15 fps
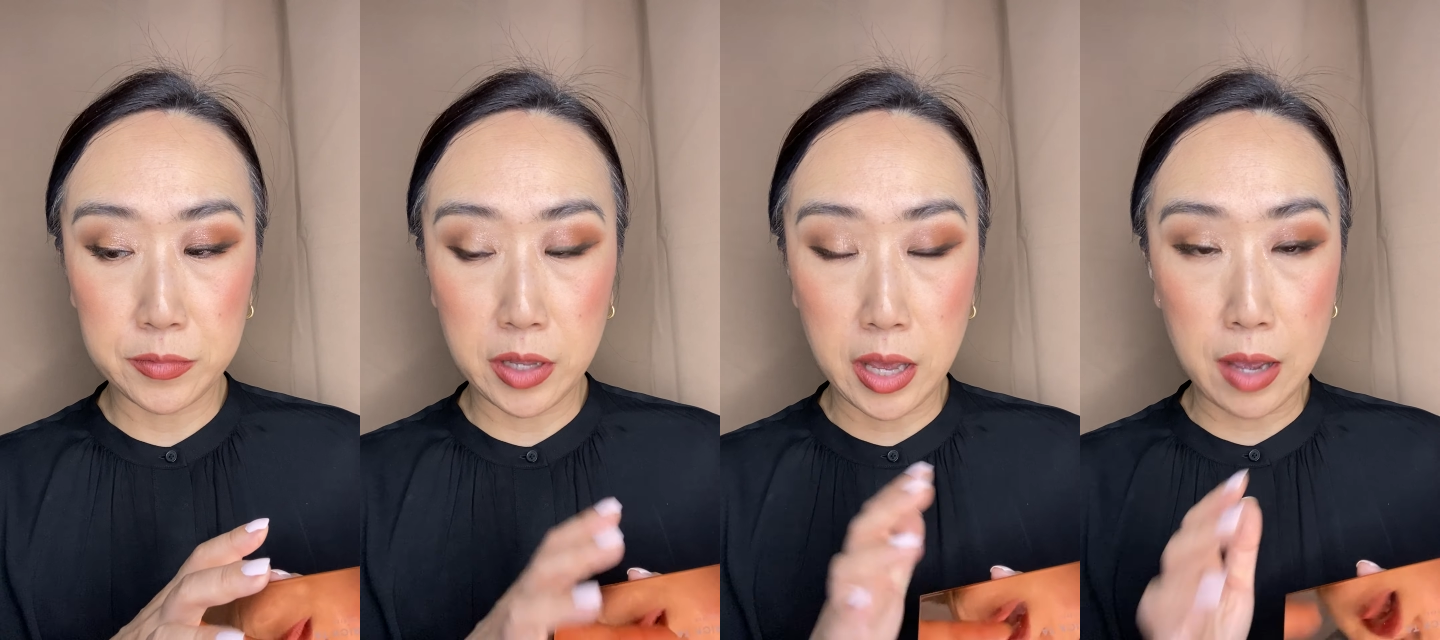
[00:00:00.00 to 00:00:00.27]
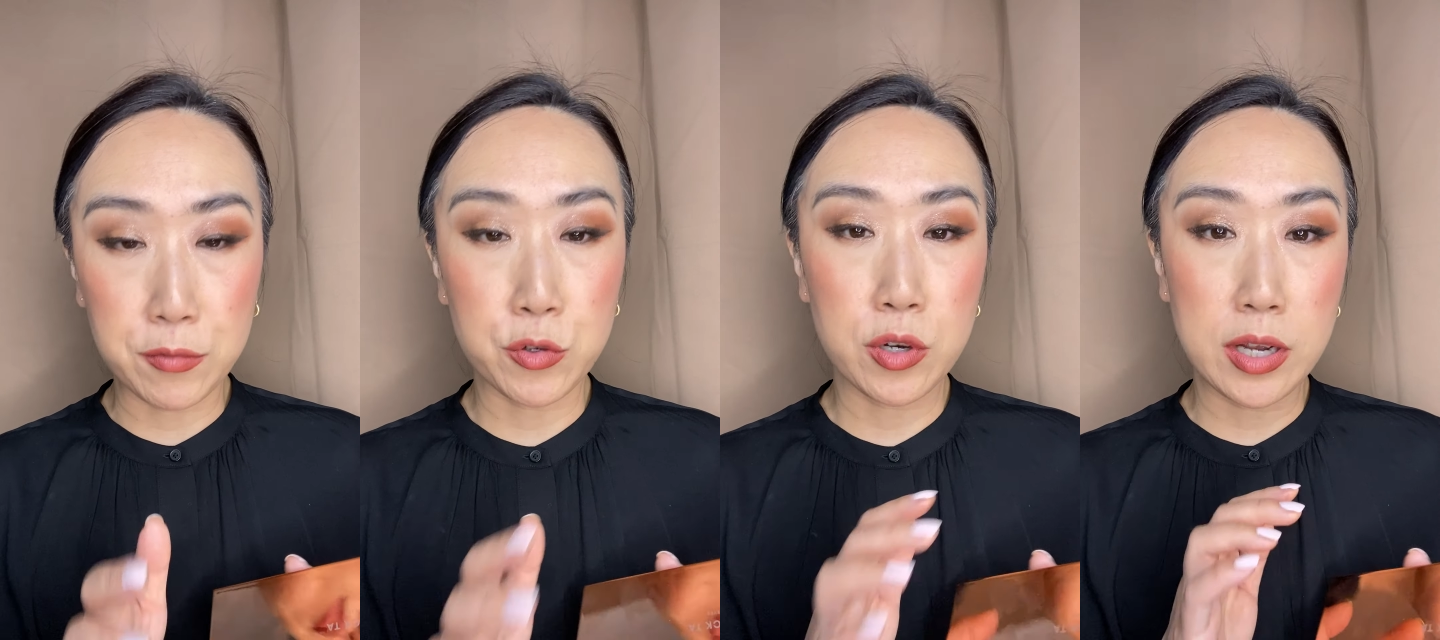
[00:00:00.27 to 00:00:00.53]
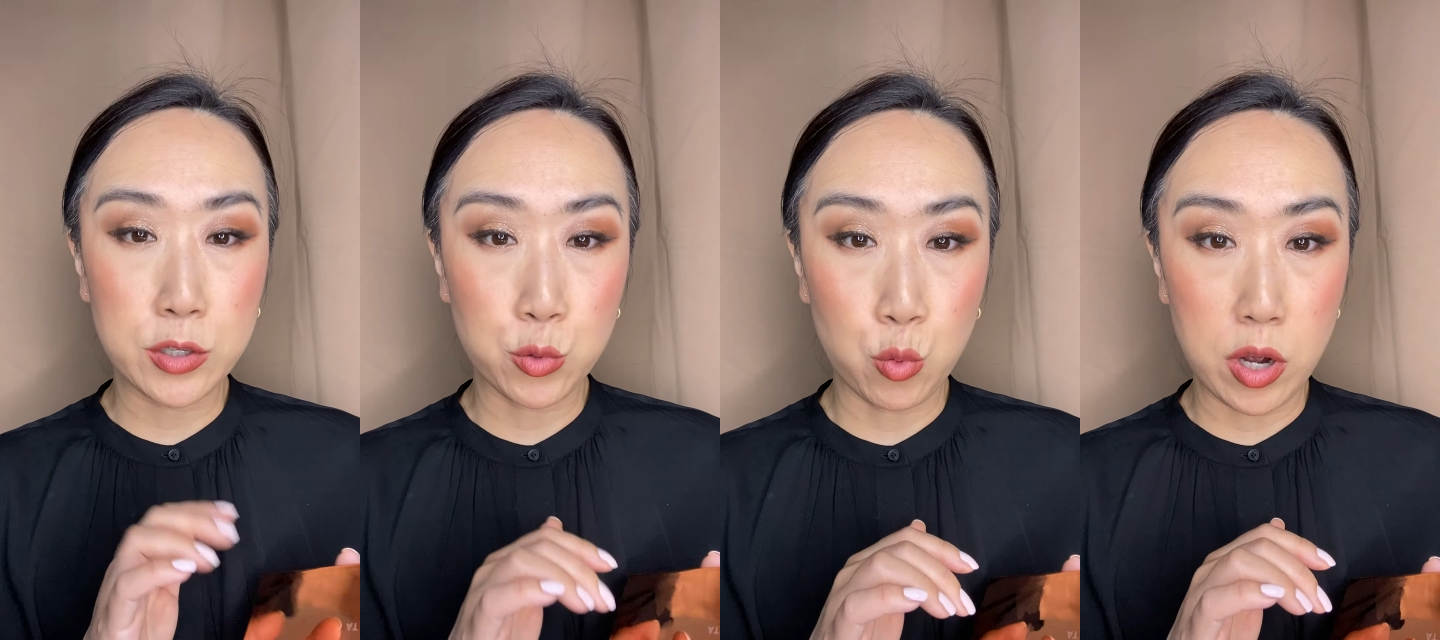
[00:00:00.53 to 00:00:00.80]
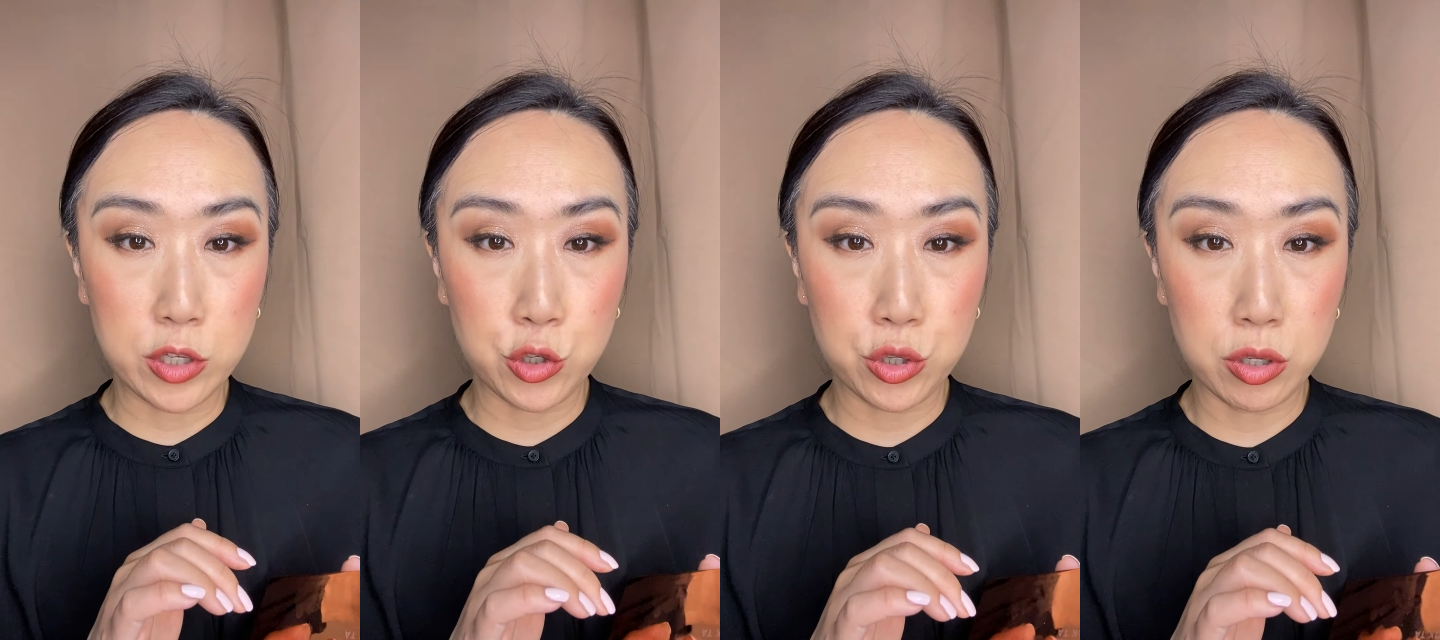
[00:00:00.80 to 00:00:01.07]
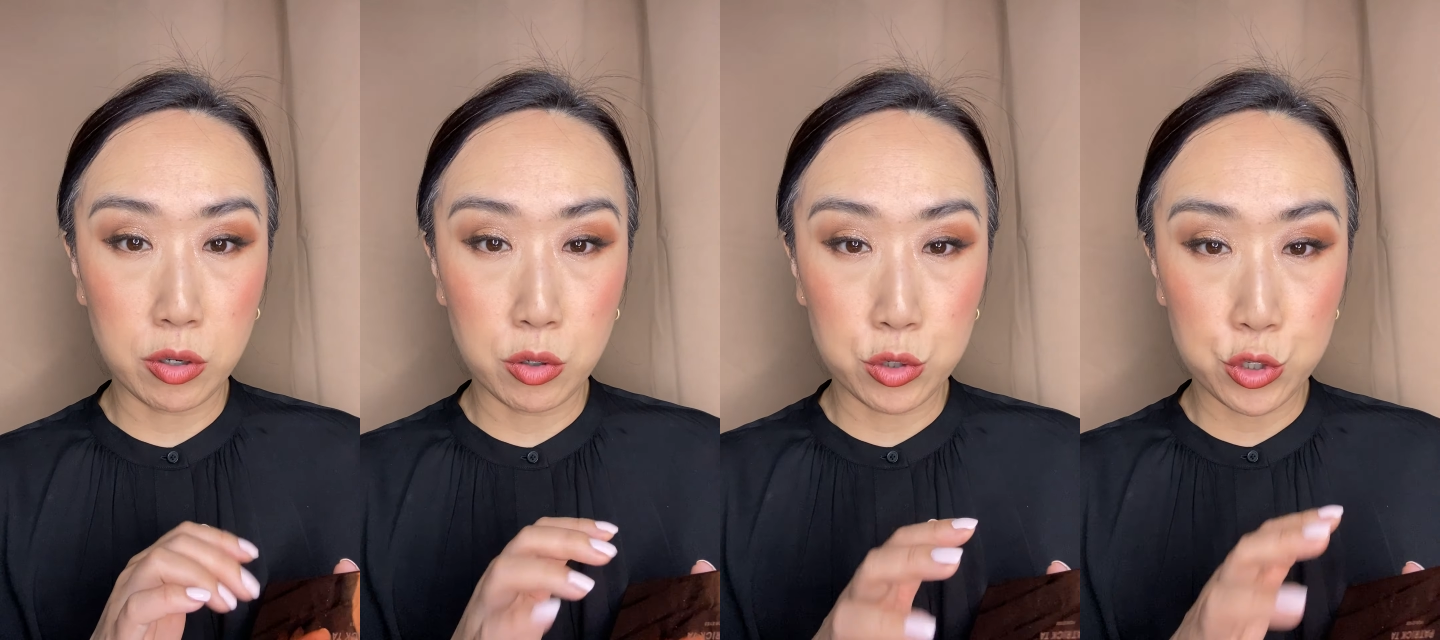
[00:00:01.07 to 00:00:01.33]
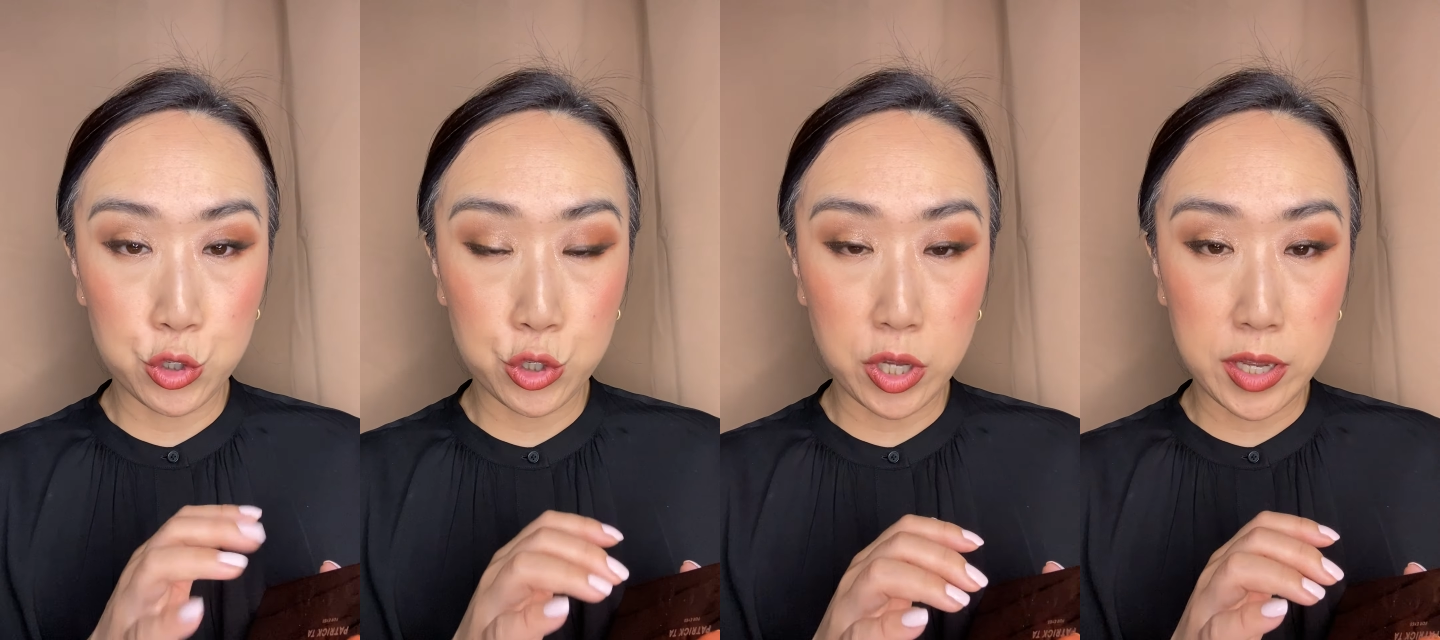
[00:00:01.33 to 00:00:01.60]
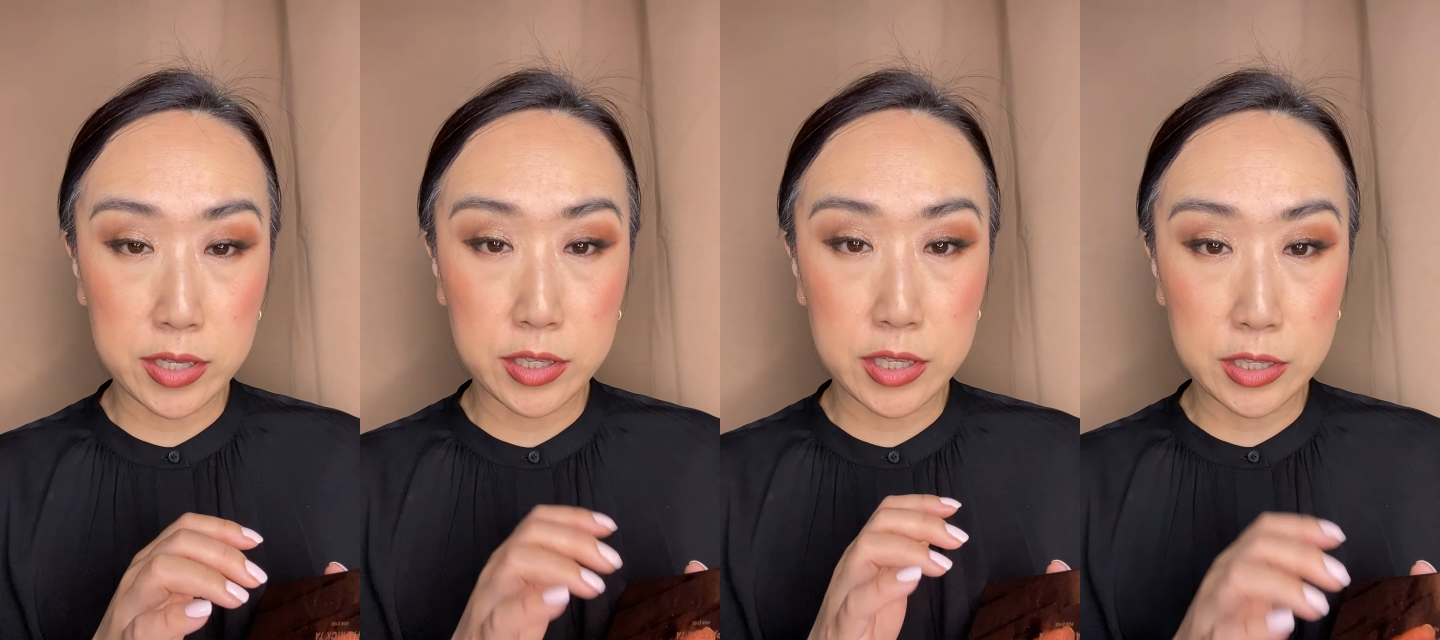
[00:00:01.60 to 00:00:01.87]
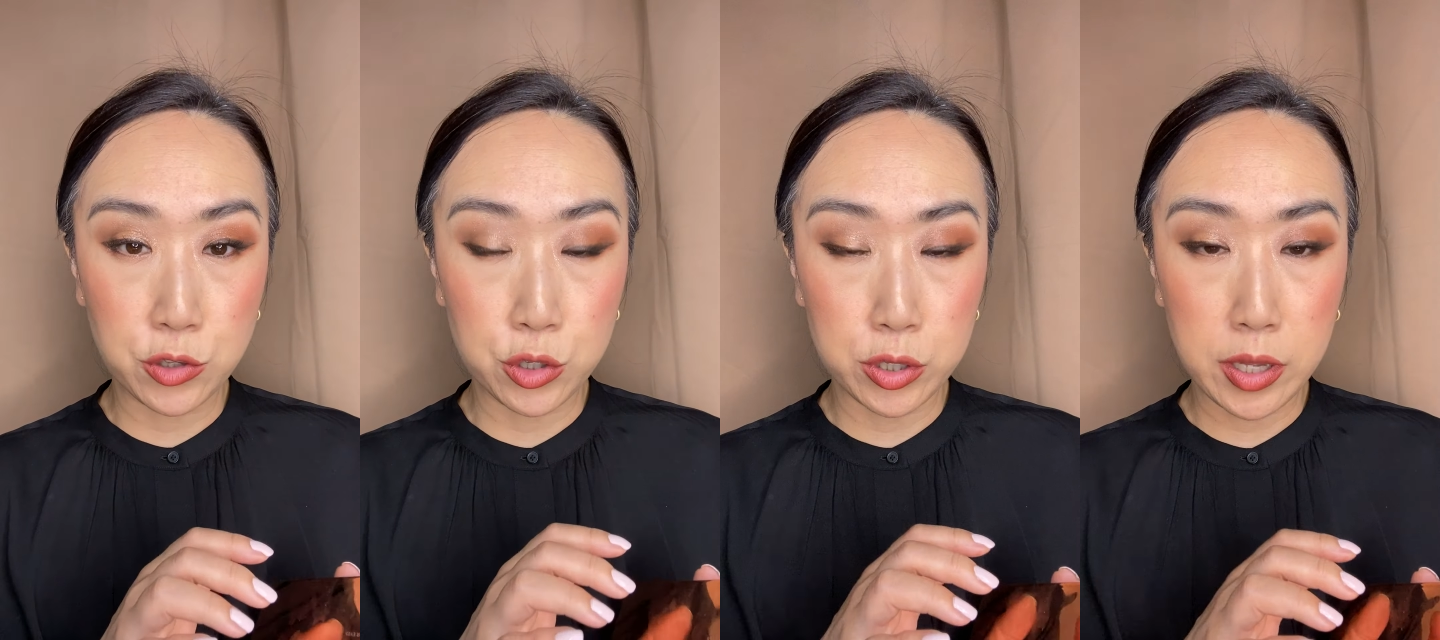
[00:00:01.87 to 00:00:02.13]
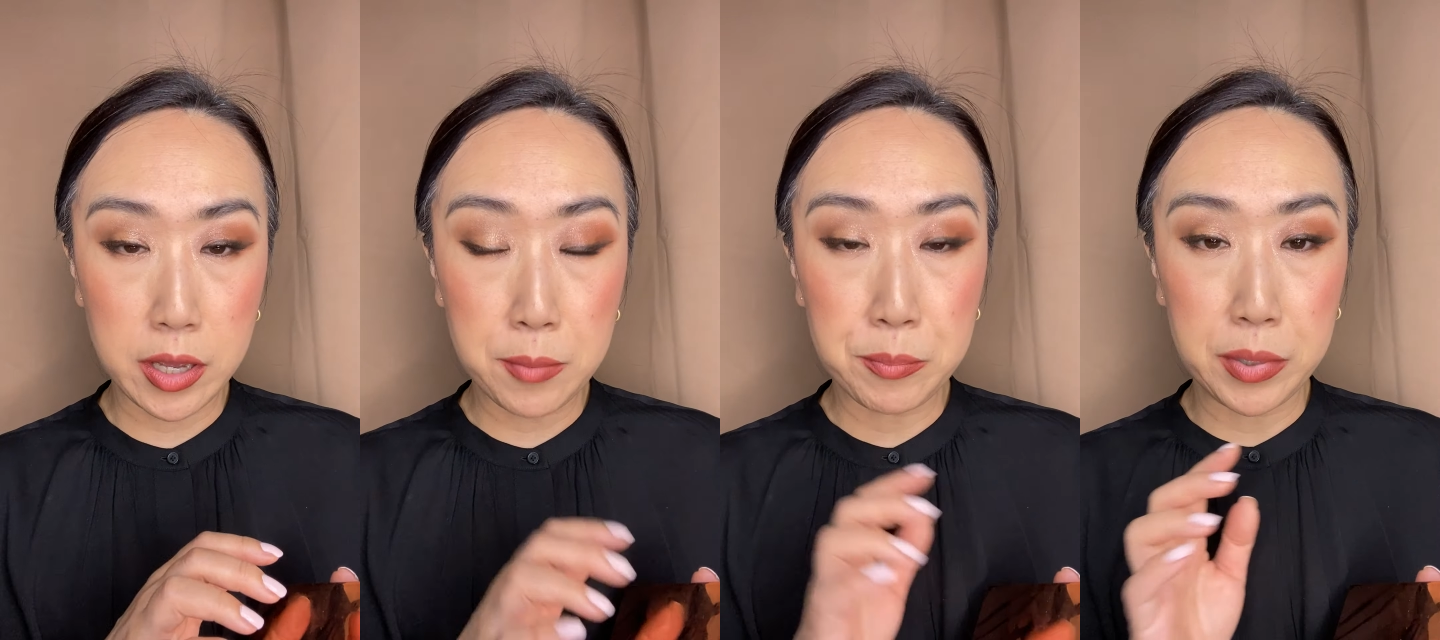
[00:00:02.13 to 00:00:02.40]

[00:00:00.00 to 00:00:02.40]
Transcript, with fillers: after I swatched all the shades yesterday,